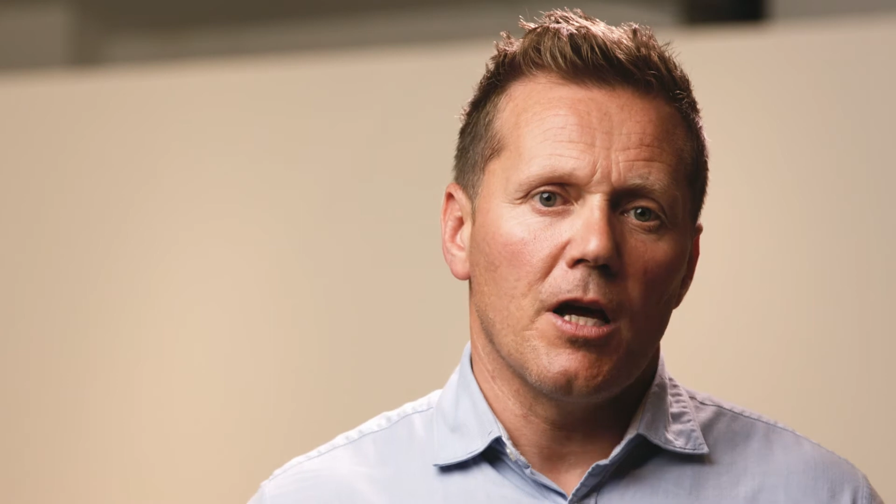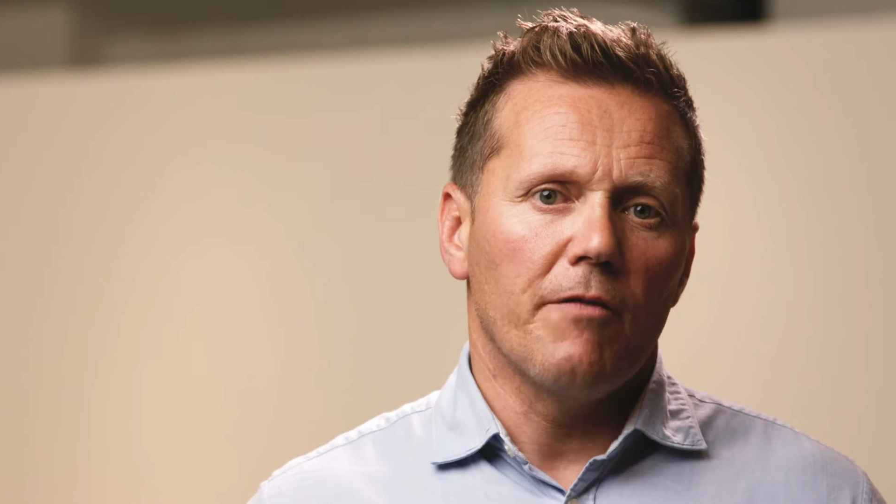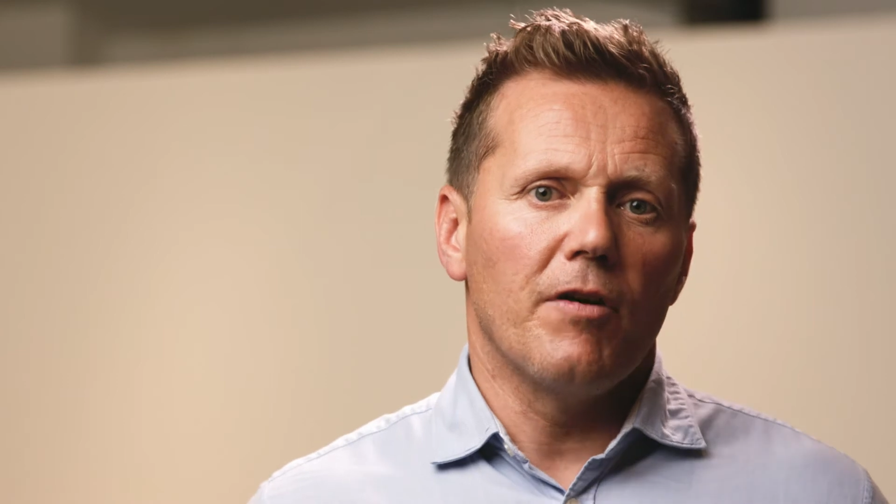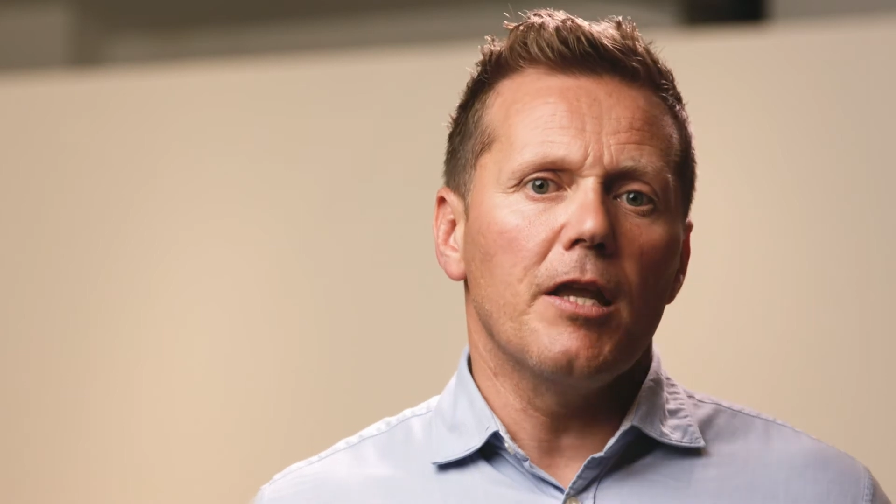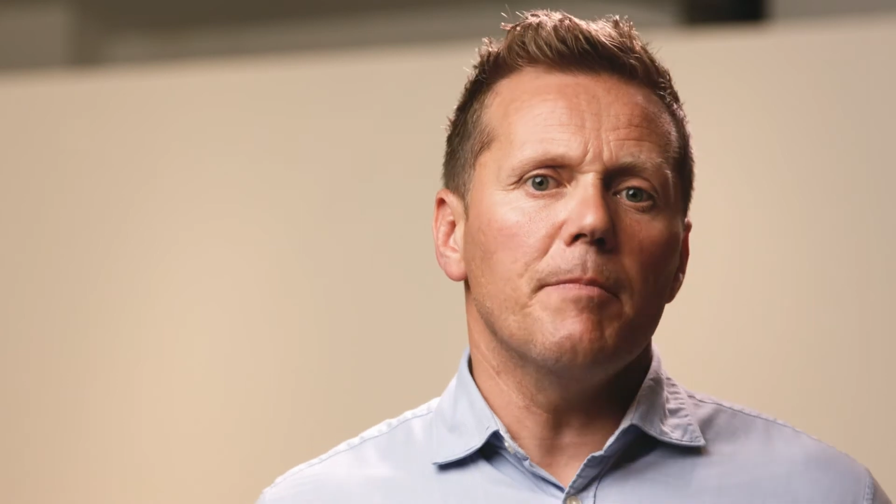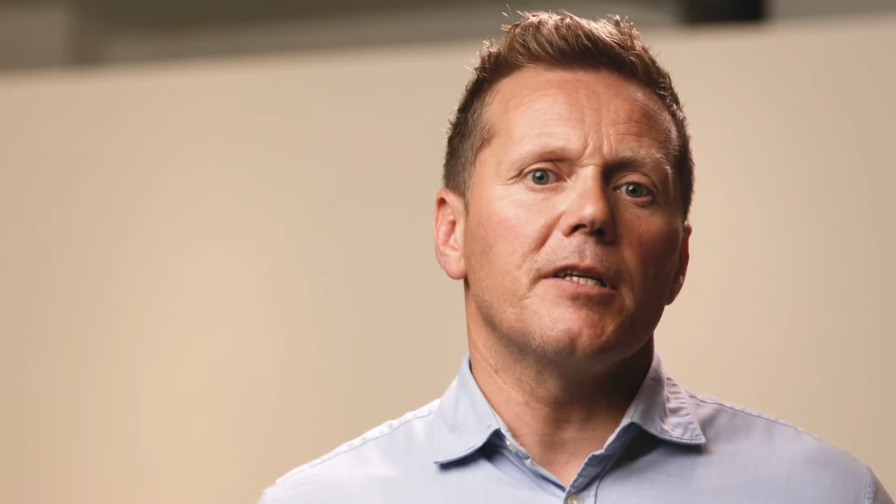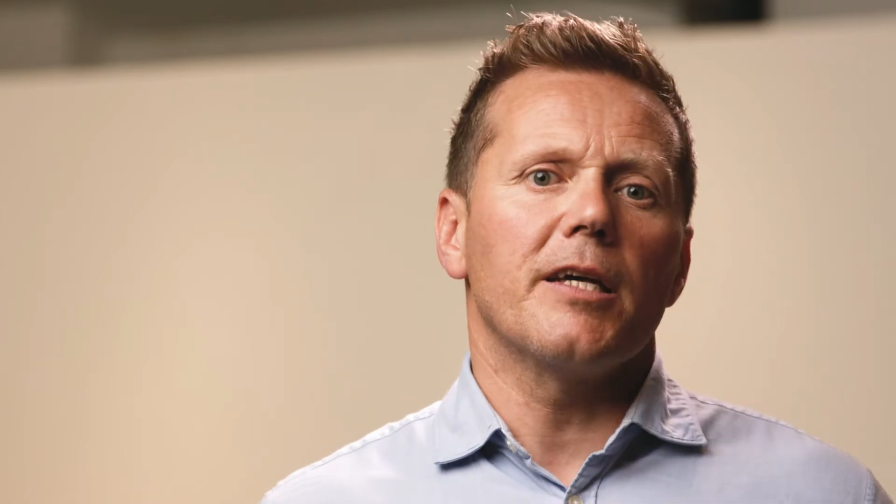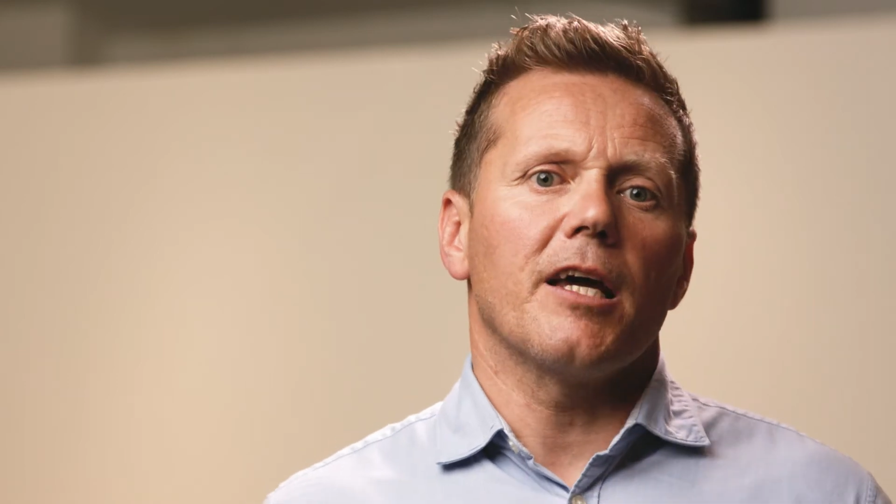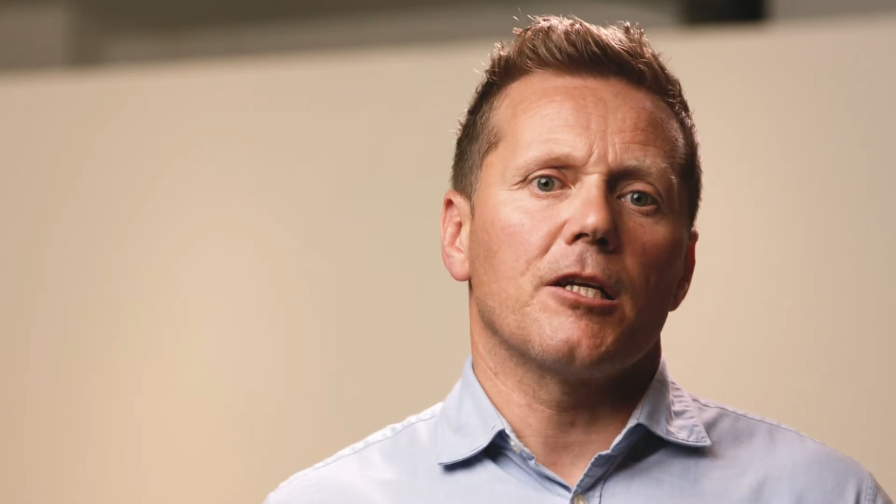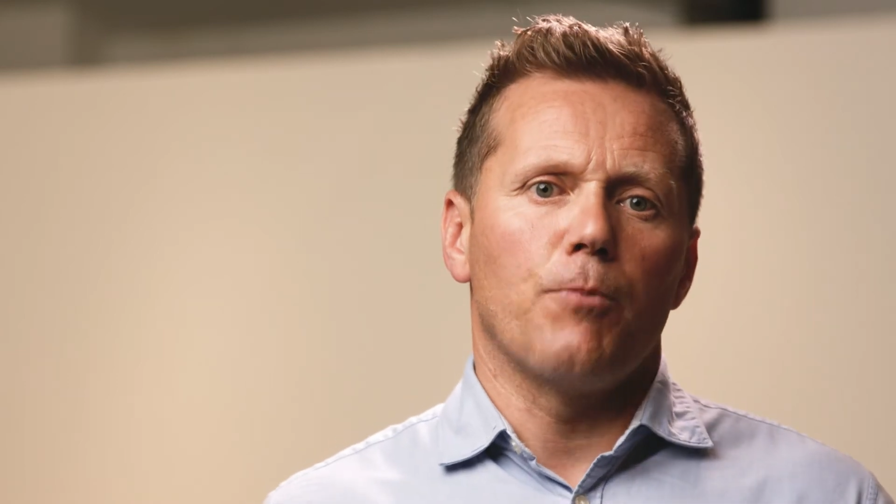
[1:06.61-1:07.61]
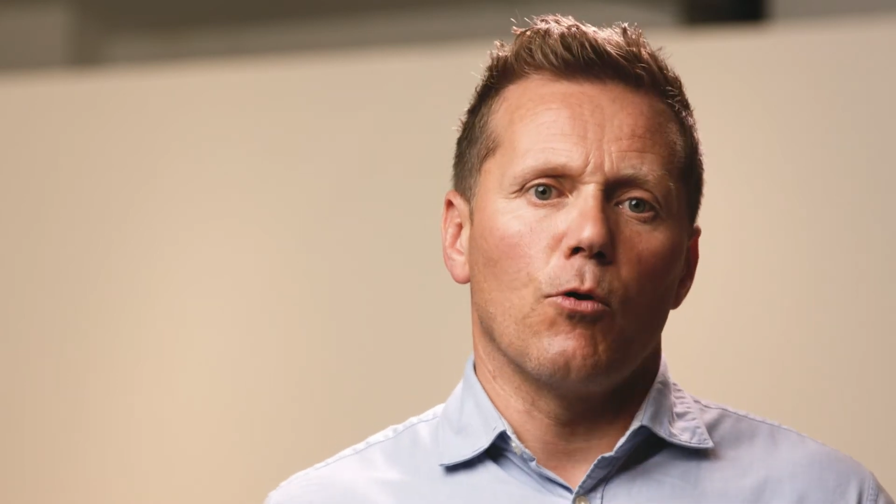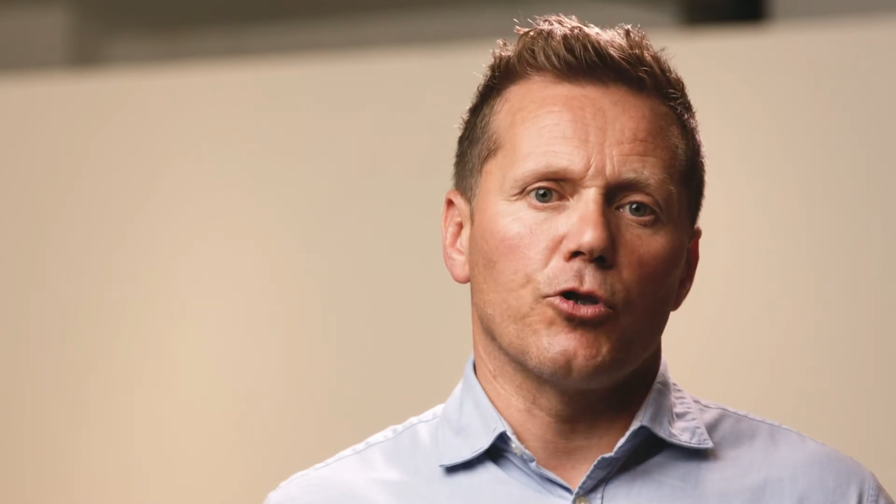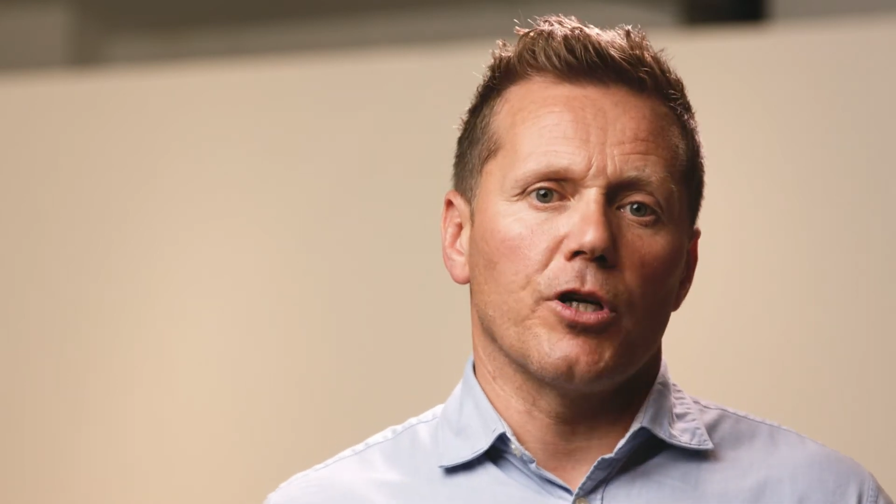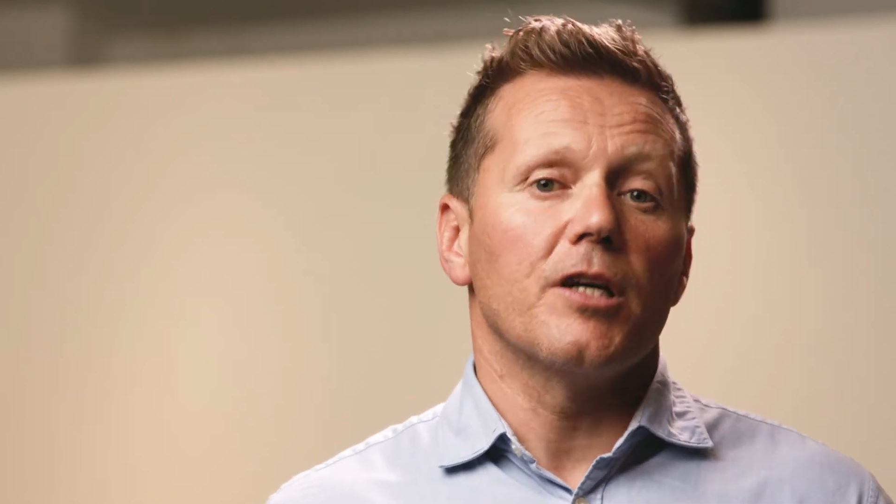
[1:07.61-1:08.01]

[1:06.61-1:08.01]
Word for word: for limiting exposure